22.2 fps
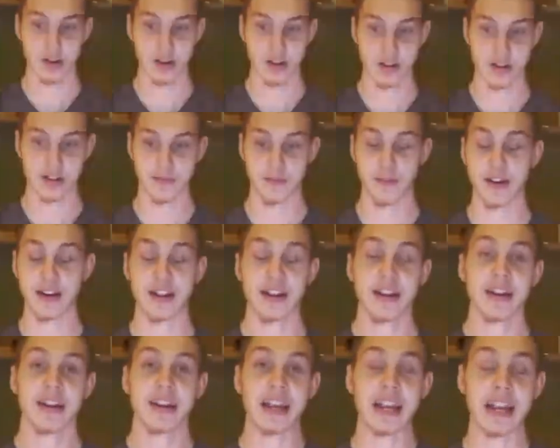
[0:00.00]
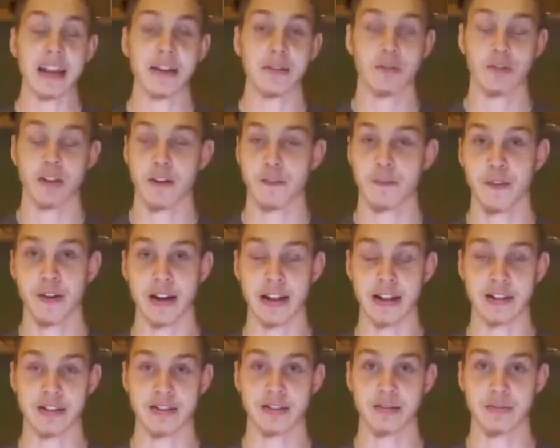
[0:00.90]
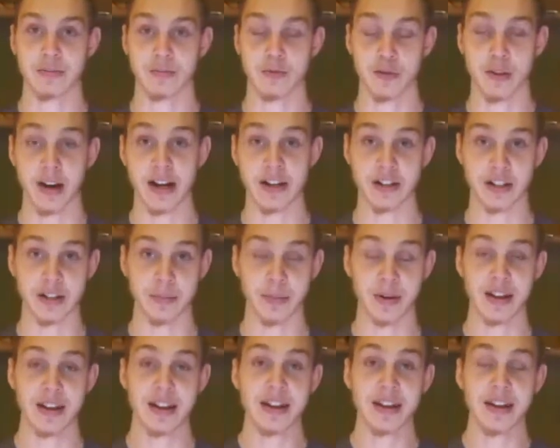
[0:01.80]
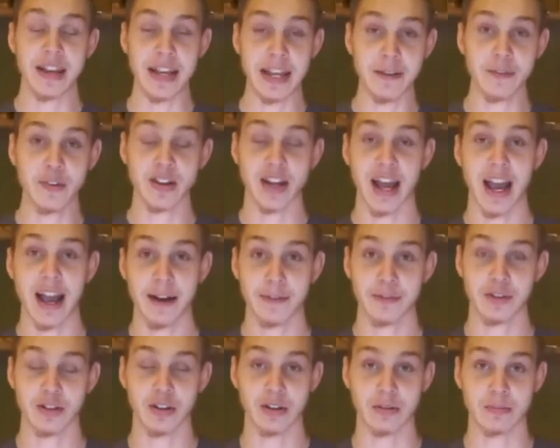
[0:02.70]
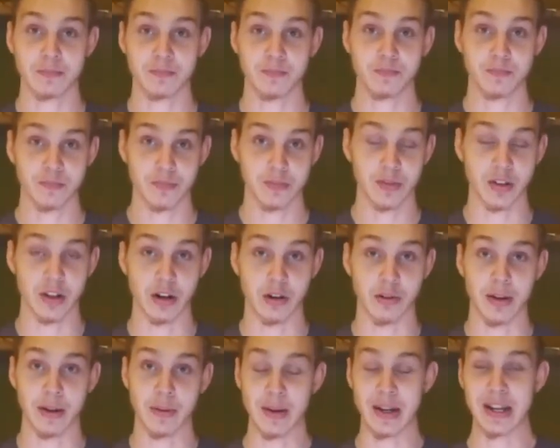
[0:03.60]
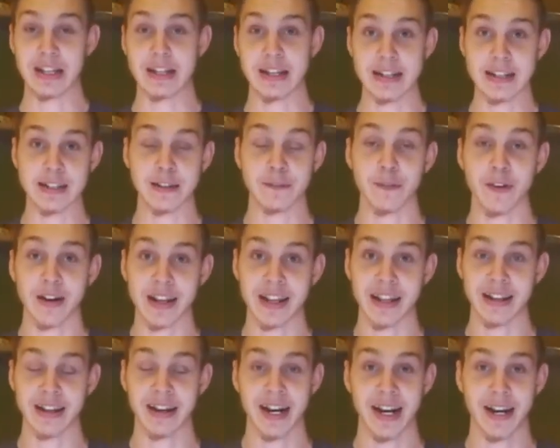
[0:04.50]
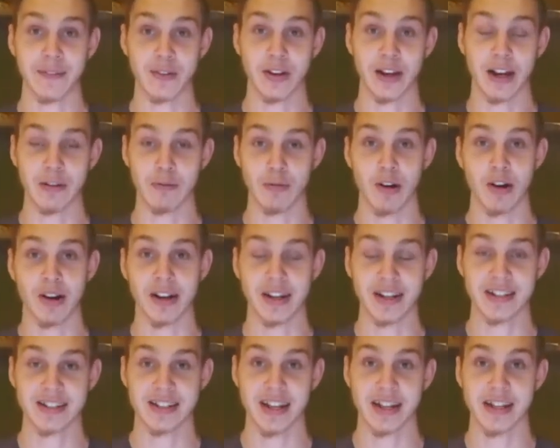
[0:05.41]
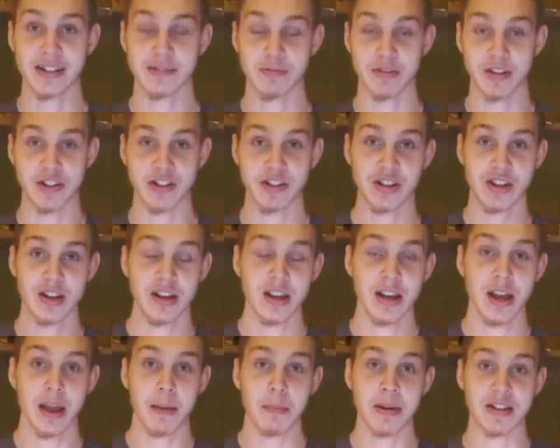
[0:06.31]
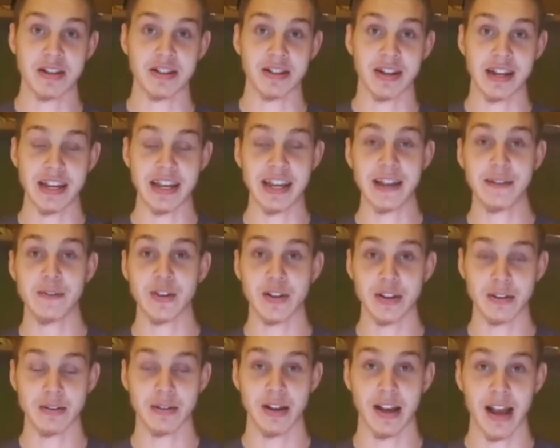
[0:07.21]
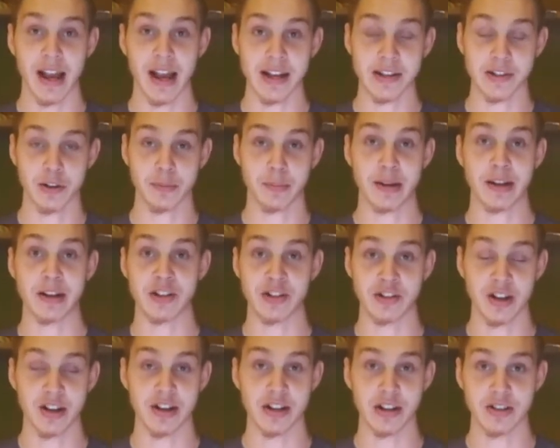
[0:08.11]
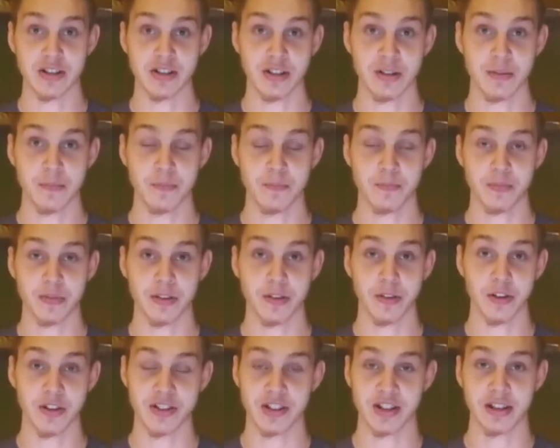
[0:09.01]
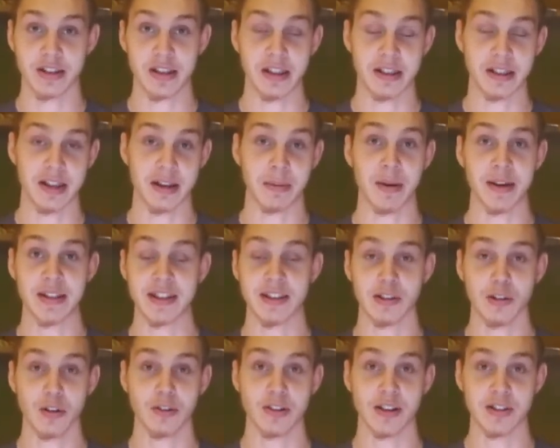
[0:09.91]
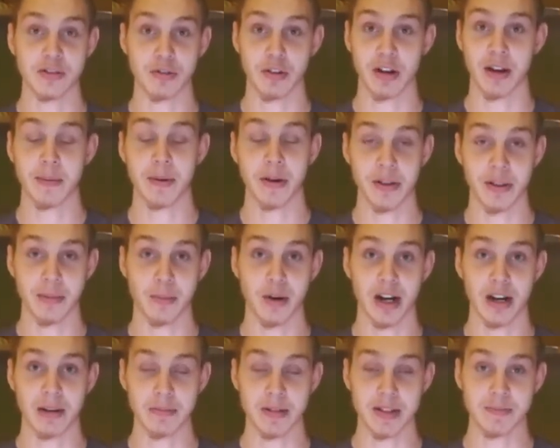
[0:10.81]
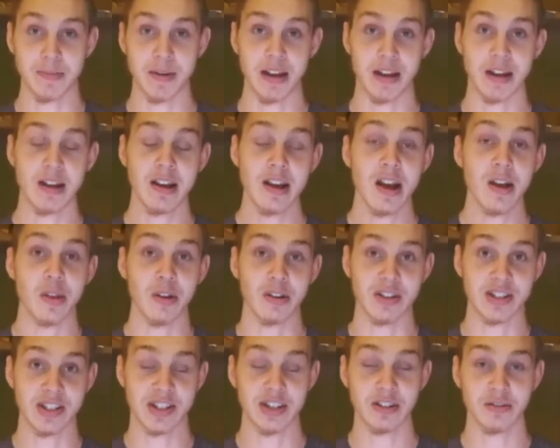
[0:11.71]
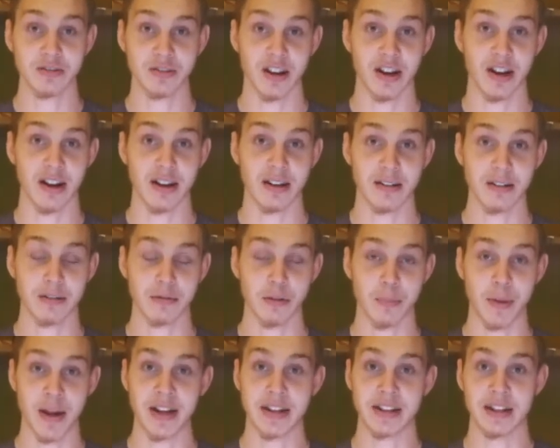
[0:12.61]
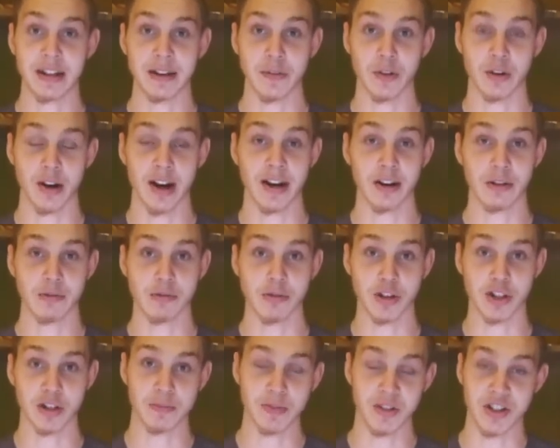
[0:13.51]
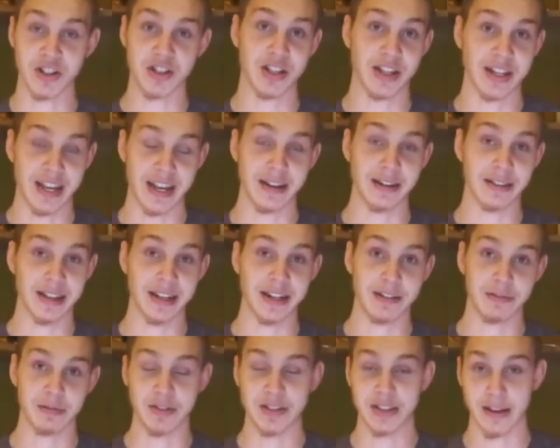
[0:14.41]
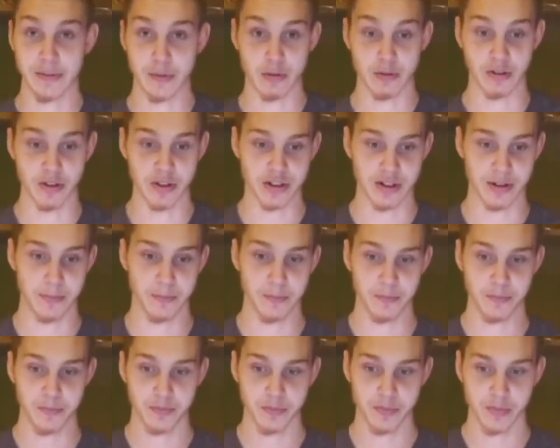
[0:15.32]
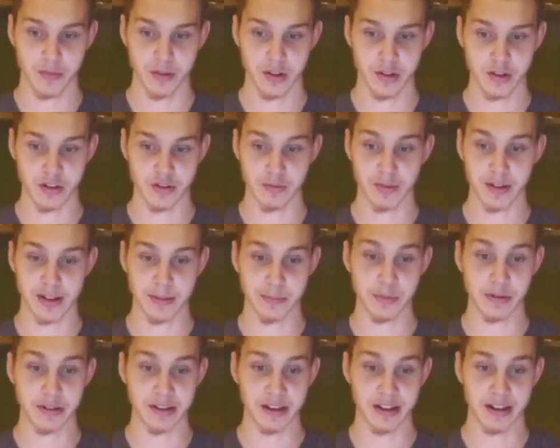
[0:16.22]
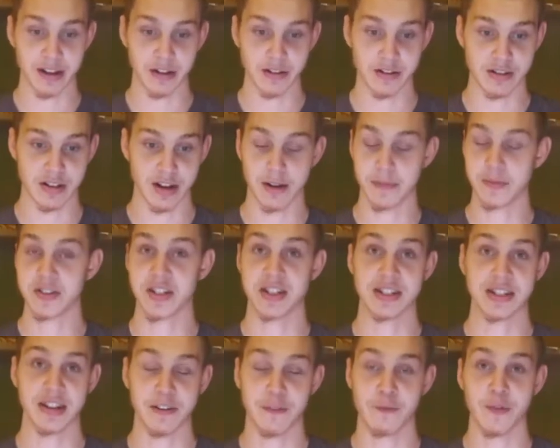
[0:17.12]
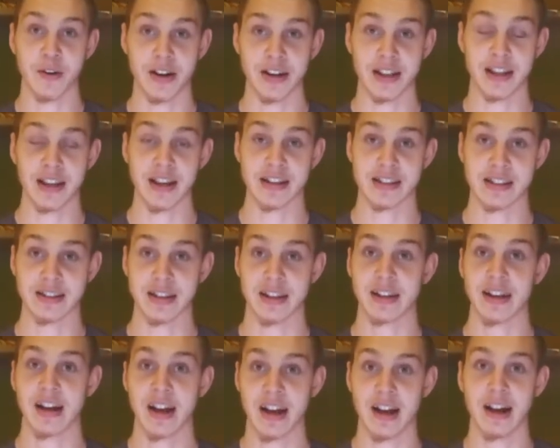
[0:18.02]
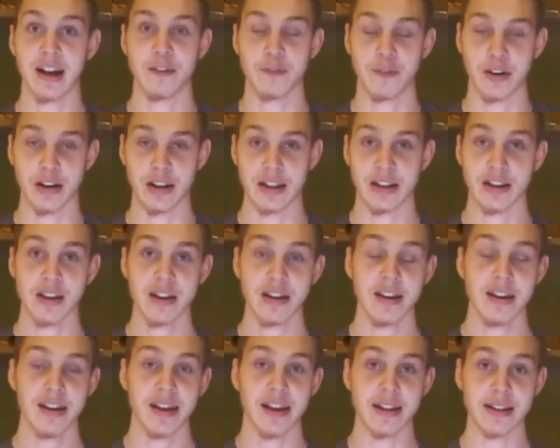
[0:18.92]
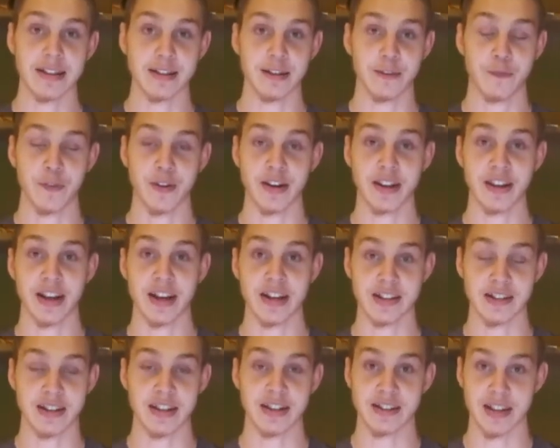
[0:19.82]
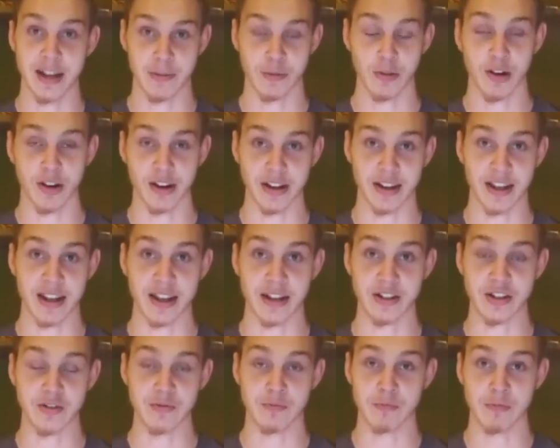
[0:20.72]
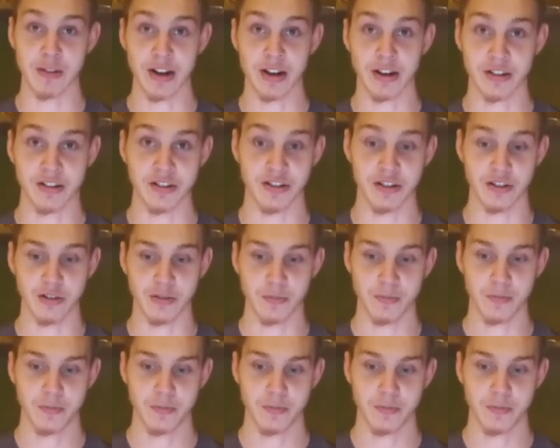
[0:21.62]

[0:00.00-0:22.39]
So it's funny. Well, not funny, it's tragic. But even after, you know, it is funny in kind of an ironic sense, which basically even as they're being judged, there's like by these locusts who come out of the bottomless pit, they're still not repenting of their idol worship, which is again linked with devil worship. Just wanted to point that out. Obviously, it's not funny as in like haha funny. It's funny as in it's ironic and just weird too.